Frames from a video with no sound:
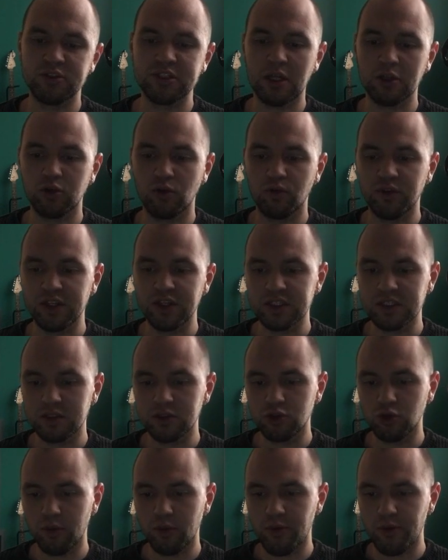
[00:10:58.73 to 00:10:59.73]
result of
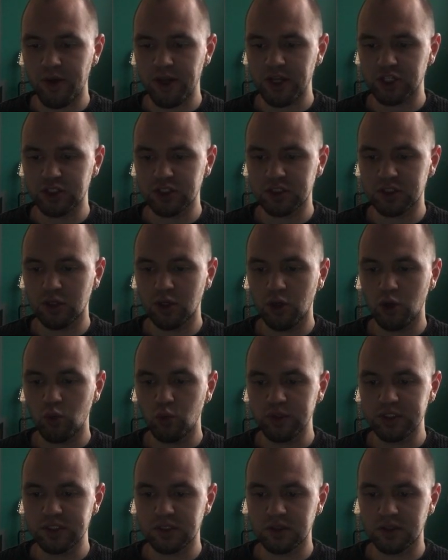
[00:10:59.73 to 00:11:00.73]
these two operations
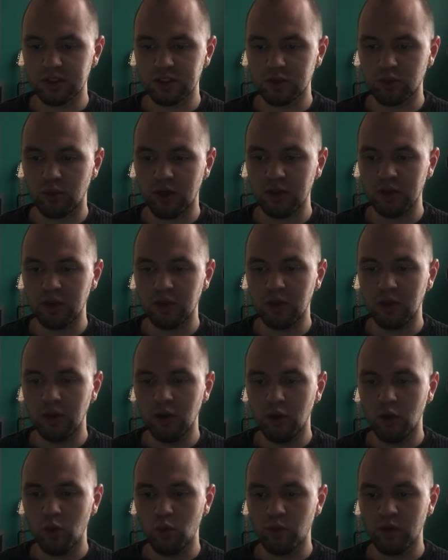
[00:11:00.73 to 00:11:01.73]
with this one,
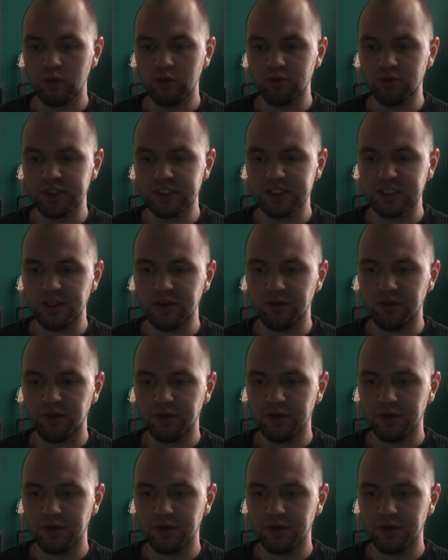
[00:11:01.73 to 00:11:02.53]
we will receive